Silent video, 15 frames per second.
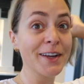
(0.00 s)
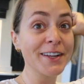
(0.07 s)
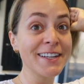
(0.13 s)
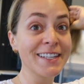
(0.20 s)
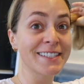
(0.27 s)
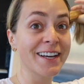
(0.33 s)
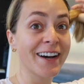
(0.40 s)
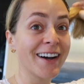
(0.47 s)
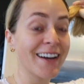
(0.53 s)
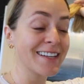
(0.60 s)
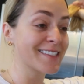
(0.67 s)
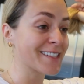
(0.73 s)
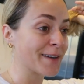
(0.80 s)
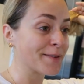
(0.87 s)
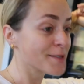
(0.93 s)
My goodness,
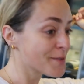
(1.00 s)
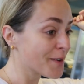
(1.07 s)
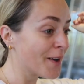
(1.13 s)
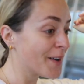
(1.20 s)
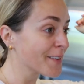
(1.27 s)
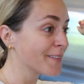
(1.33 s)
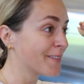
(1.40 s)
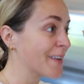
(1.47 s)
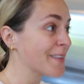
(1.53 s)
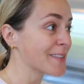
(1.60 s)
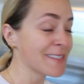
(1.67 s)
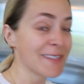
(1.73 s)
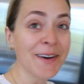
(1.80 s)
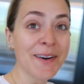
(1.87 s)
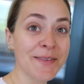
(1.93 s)
guys, I was wrong.
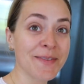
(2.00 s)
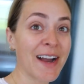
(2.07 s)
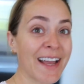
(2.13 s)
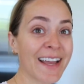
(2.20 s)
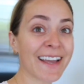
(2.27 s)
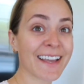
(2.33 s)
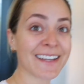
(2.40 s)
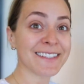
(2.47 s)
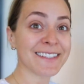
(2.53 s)
River's not awake.